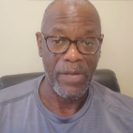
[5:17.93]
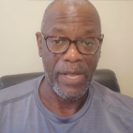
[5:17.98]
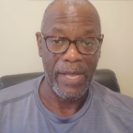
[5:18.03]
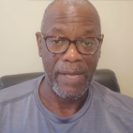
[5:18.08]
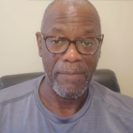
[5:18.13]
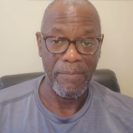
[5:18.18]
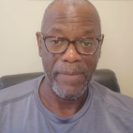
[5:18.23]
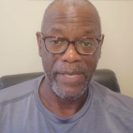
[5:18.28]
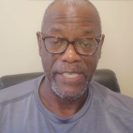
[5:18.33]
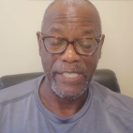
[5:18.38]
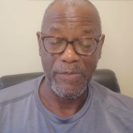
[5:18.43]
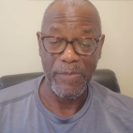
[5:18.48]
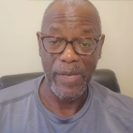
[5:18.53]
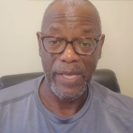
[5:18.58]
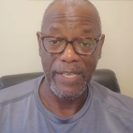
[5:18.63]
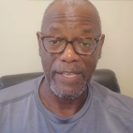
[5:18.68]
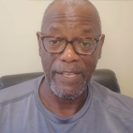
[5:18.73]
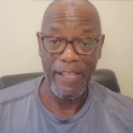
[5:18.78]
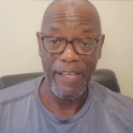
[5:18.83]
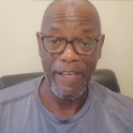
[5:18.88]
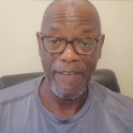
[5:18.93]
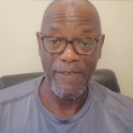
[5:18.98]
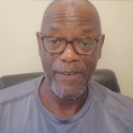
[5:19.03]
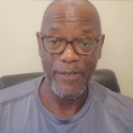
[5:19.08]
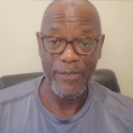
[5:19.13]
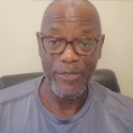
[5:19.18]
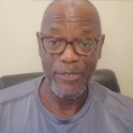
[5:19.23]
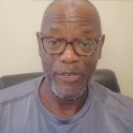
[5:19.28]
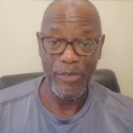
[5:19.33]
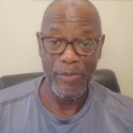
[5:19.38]
I base my love
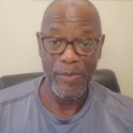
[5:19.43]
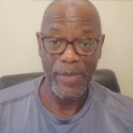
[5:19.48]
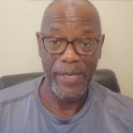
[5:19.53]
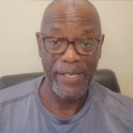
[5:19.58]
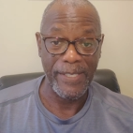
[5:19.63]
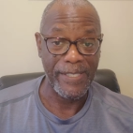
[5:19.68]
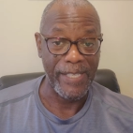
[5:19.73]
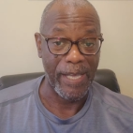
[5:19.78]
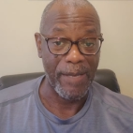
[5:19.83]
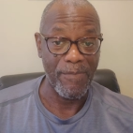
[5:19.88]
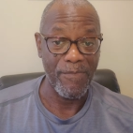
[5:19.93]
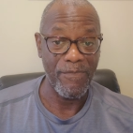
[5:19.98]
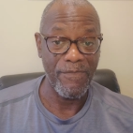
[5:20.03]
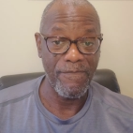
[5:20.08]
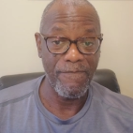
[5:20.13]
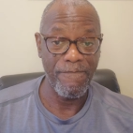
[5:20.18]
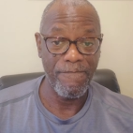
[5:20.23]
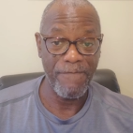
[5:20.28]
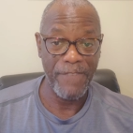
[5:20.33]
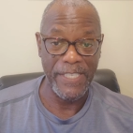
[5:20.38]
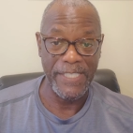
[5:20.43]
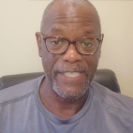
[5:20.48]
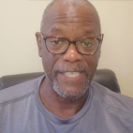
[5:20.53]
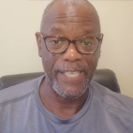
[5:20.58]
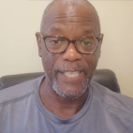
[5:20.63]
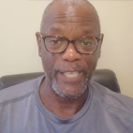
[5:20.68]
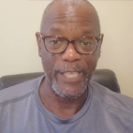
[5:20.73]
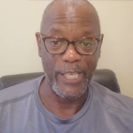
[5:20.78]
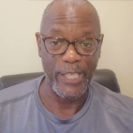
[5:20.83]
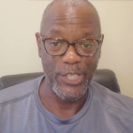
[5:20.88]
on you because I'm
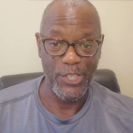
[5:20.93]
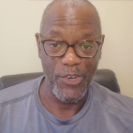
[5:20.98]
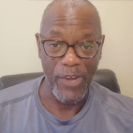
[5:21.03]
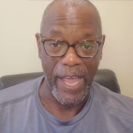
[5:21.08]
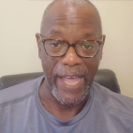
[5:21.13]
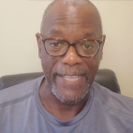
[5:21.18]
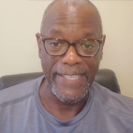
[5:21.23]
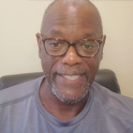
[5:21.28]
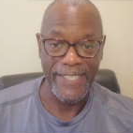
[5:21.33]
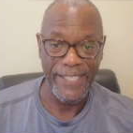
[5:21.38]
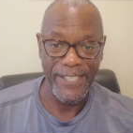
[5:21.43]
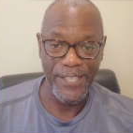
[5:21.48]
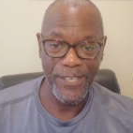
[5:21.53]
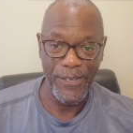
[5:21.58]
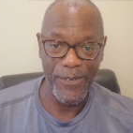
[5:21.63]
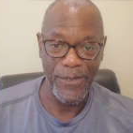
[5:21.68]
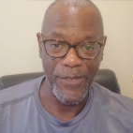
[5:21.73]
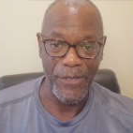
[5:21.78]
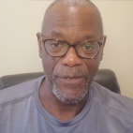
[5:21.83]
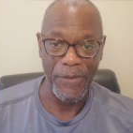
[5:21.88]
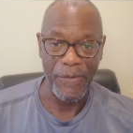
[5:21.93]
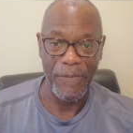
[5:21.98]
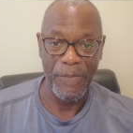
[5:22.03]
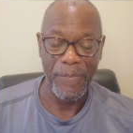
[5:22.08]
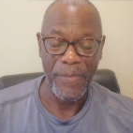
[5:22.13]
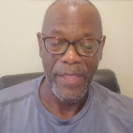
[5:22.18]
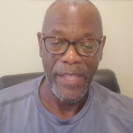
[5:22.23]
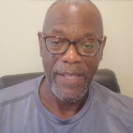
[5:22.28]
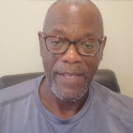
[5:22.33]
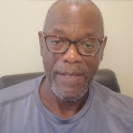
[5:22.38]
physically attracted to you.
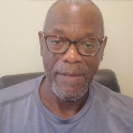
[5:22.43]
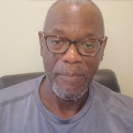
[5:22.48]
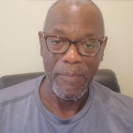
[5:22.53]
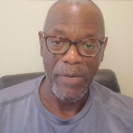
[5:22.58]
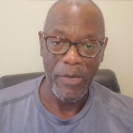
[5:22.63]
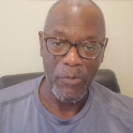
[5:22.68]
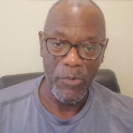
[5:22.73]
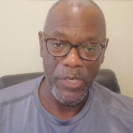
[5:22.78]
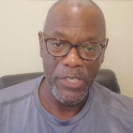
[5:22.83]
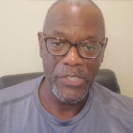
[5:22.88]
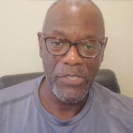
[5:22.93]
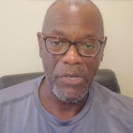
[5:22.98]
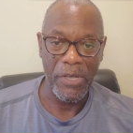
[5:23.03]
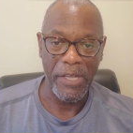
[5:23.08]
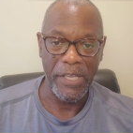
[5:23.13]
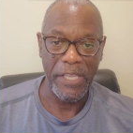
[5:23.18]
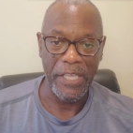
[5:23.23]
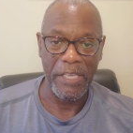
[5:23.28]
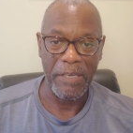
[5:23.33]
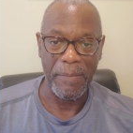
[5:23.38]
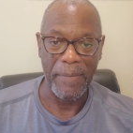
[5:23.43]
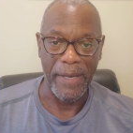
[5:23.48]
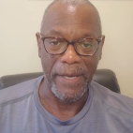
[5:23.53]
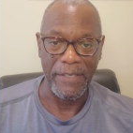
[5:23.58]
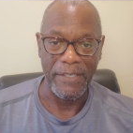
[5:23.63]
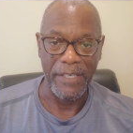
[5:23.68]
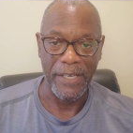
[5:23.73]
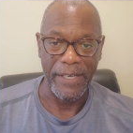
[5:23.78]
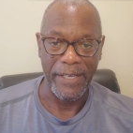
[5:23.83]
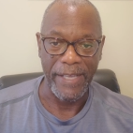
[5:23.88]
But we're talking
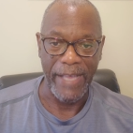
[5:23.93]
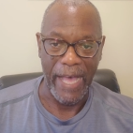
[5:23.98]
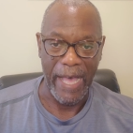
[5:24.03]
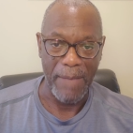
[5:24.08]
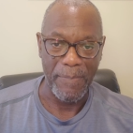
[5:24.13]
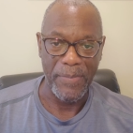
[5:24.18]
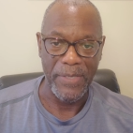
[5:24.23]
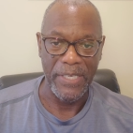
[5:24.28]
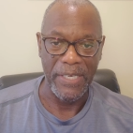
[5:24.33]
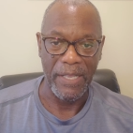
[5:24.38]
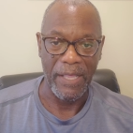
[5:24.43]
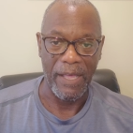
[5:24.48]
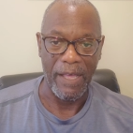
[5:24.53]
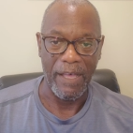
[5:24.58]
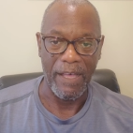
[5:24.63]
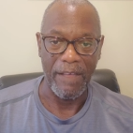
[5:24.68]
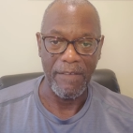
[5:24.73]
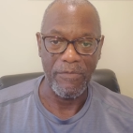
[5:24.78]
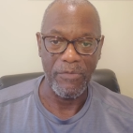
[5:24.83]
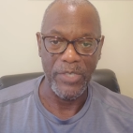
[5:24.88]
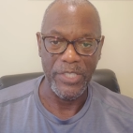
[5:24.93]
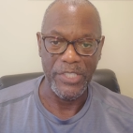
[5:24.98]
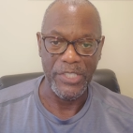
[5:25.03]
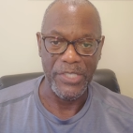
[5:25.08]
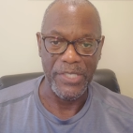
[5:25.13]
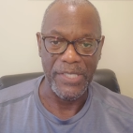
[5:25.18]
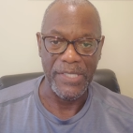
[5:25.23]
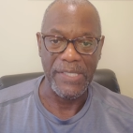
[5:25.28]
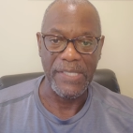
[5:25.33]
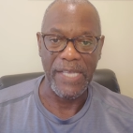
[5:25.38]
about agape love, which
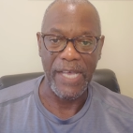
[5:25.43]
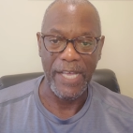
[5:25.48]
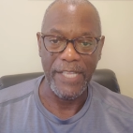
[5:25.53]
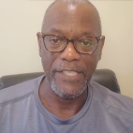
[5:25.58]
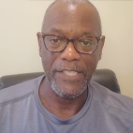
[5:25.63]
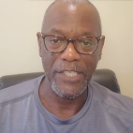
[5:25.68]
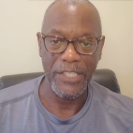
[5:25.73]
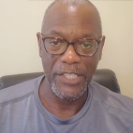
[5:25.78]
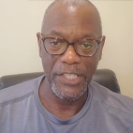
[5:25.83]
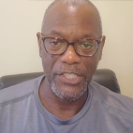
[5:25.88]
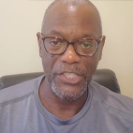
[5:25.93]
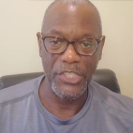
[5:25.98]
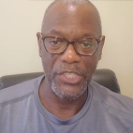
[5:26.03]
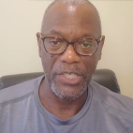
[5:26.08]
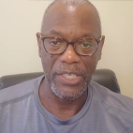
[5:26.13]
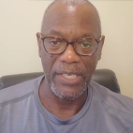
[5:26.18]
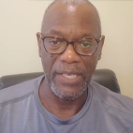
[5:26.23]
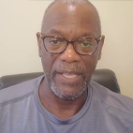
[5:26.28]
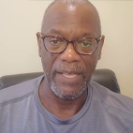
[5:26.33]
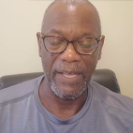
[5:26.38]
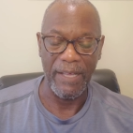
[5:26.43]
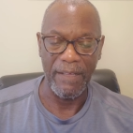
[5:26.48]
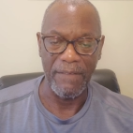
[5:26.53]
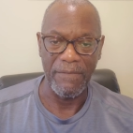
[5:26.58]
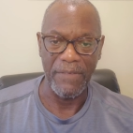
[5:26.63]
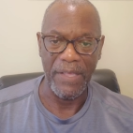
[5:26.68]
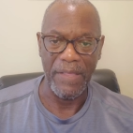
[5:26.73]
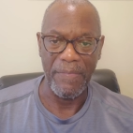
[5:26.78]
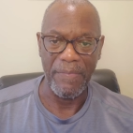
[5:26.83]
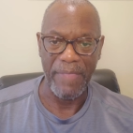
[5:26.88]
is unconditional
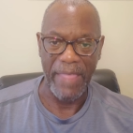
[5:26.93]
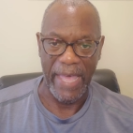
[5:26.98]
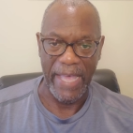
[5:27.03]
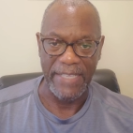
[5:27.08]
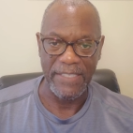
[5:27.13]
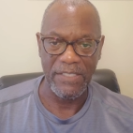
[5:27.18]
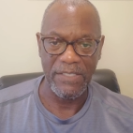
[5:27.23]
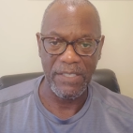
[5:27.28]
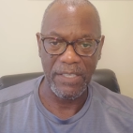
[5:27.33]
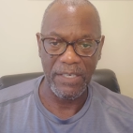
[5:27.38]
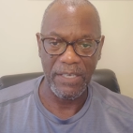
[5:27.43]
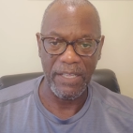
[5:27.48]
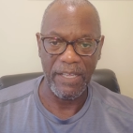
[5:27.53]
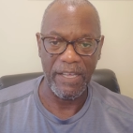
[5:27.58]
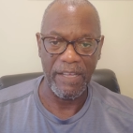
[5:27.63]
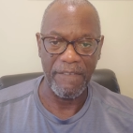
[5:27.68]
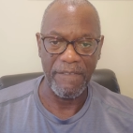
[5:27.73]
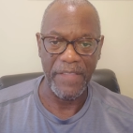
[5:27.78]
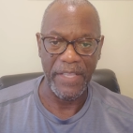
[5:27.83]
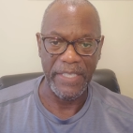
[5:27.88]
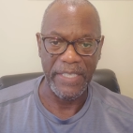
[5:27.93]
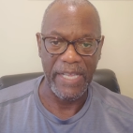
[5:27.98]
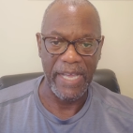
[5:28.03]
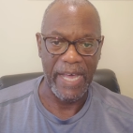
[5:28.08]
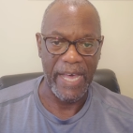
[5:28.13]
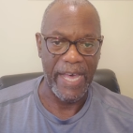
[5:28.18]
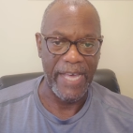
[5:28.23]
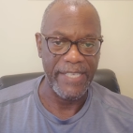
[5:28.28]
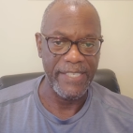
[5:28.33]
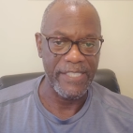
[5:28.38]
love. And that's the love that
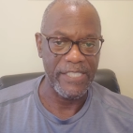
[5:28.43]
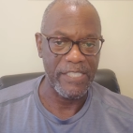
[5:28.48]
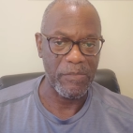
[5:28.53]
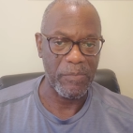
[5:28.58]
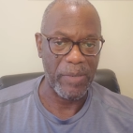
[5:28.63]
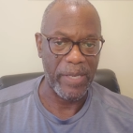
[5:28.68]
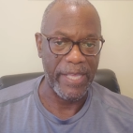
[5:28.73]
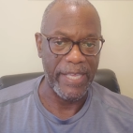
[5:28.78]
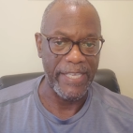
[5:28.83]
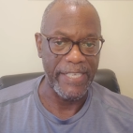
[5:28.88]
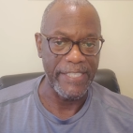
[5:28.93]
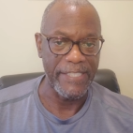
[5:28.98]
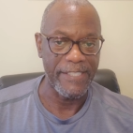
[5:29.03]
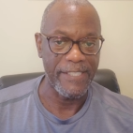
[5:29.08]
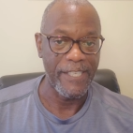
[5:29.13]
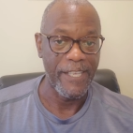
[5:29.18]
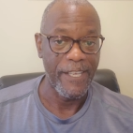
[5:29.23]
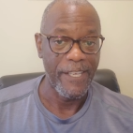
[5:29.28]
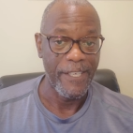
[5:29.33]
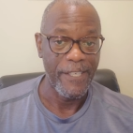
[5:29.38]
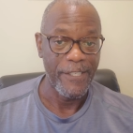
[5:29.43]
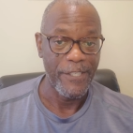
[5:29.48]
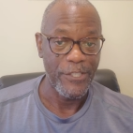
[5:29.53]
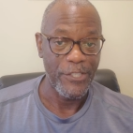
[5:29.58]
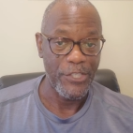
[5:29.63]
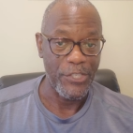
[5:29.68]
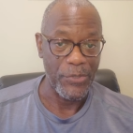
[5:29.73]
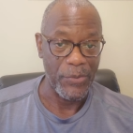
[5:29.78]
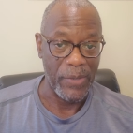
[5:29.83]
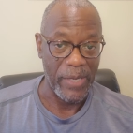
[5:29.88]
God displays
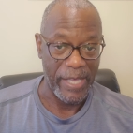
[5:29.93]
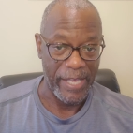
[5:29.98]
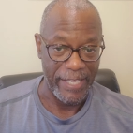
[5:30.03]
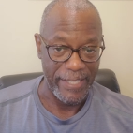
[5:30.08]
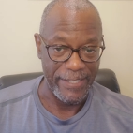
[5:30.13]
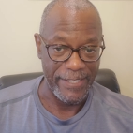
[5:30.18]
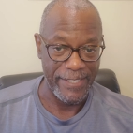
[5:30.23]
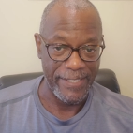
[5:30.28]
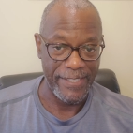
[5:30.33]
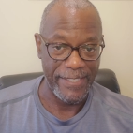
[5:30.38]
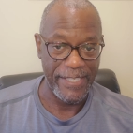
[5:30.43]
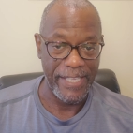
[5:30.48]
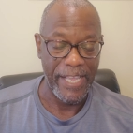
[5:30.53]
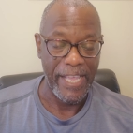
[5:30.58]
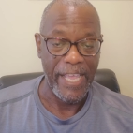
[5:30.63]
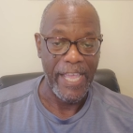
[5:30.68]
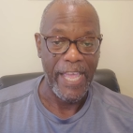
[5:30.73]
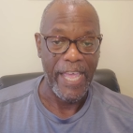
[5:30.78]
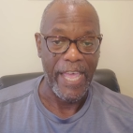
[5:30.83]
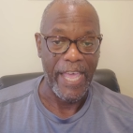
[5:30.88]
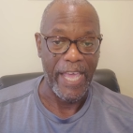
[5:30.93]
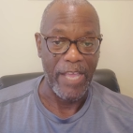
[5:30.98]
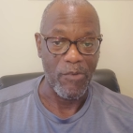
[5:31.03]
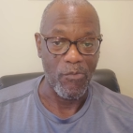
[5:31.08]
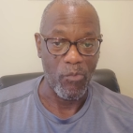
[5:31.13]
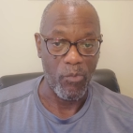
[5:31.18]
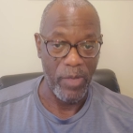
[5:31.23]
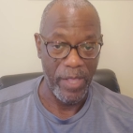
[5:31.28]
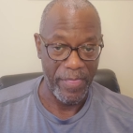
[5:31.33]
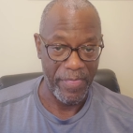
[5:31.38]
to us
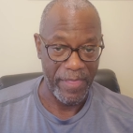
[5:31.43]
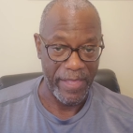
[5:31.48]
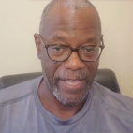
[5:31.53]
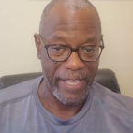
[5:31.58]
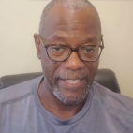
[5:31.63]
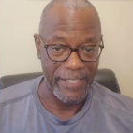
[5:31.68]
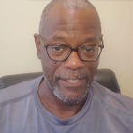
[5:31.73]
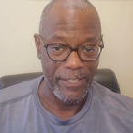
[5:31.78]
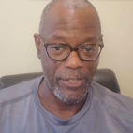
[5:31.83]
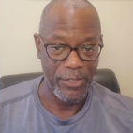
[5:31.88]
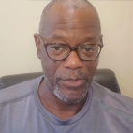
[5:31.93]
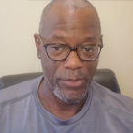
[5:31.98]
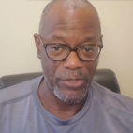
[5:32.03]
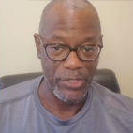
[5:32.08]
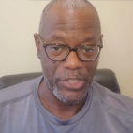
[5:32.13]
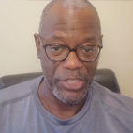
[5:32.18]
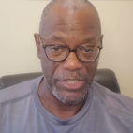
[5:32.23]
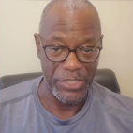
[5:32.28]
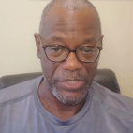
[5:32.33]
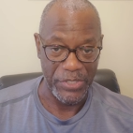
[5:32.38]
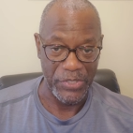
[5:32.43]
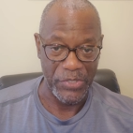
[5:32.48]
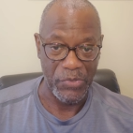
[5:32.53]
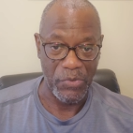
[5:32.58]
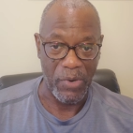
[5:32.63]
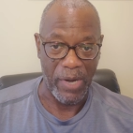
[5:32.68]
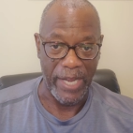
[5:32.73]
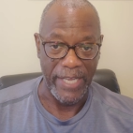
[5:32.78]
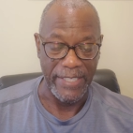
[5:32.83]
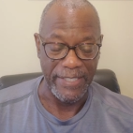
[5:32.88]
and with us through Jesus
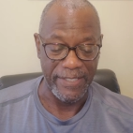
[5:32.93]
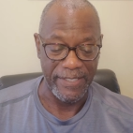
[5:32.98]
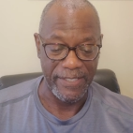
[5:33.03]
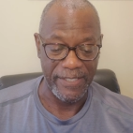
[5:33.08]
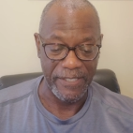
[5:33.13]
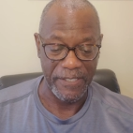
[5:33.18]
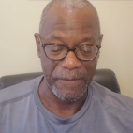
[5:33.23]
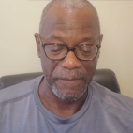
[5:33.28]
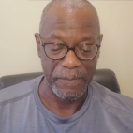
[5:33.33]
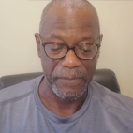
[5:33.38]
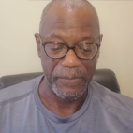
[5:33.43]
Christ.